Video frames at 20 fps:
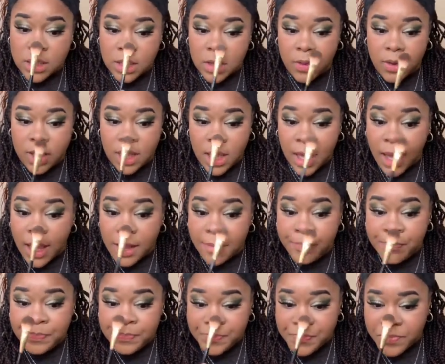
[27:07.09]
Low key,
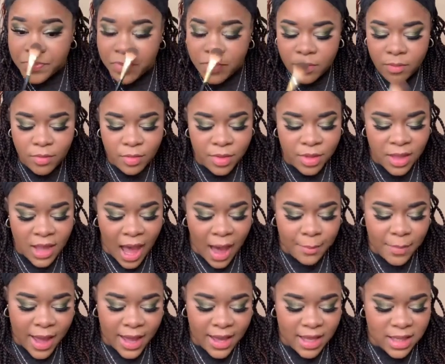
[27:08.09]
I
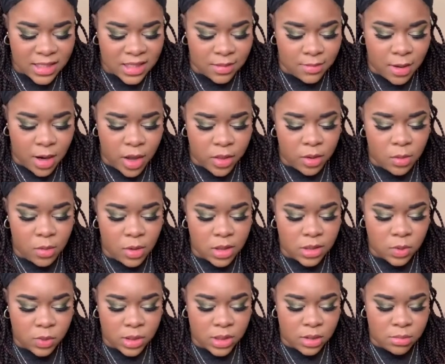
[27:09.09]
might get some other
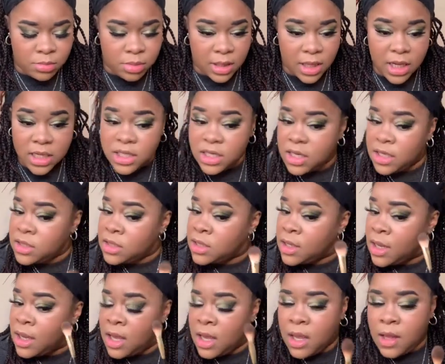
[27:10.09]
ones with the blushes
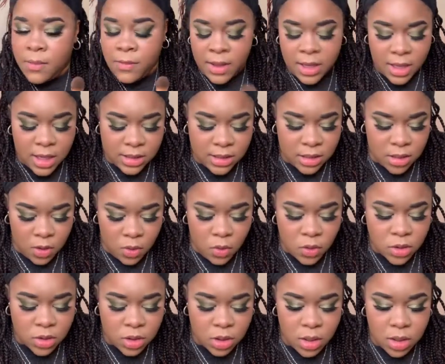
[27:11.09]
because
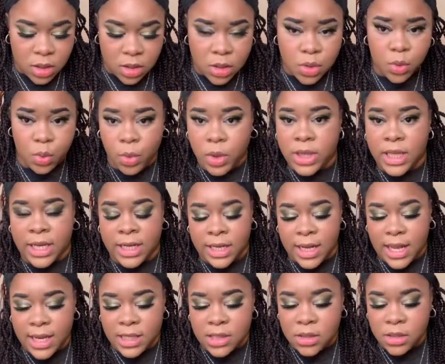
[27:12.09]
those looks really
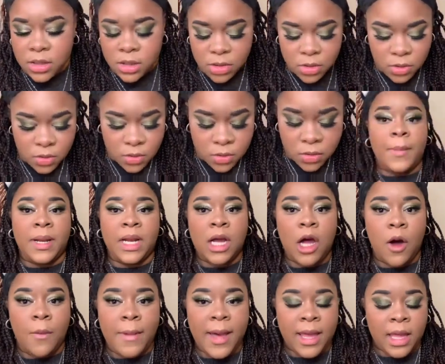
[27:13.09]
nice too. I'm
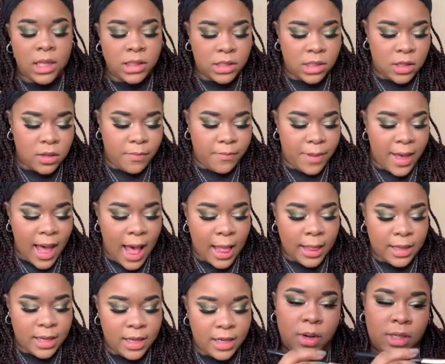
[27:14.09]
go back into the
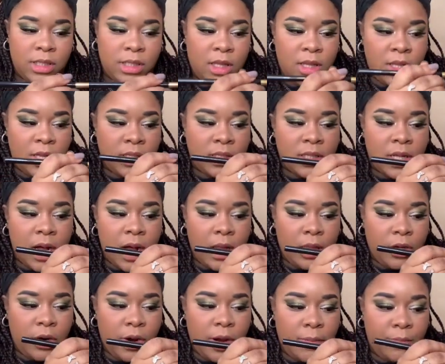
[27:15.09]
palette to this
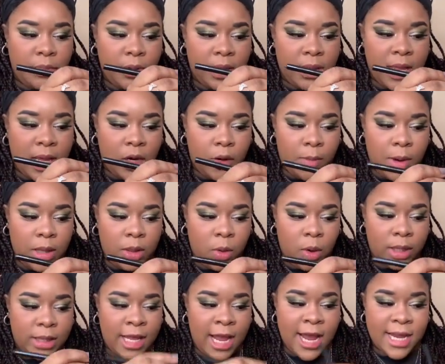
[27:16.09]
color and put that on my
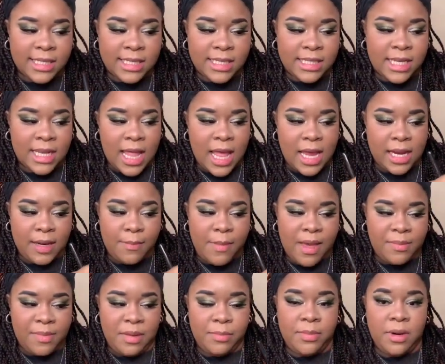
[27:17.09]
lower lash line and
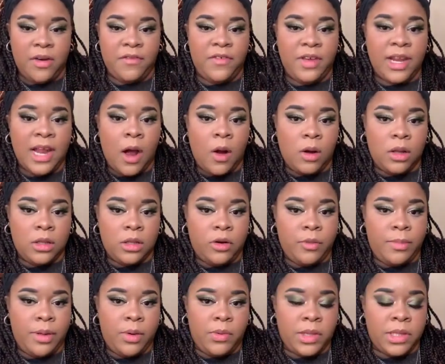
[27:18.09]
maybe buff it out a little
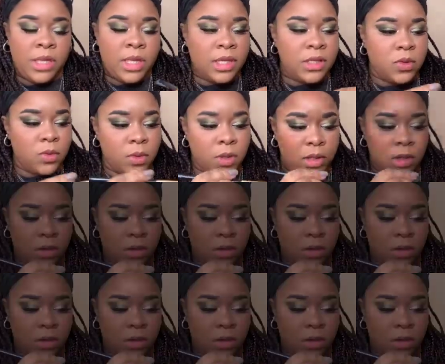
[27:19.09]
bit with this one.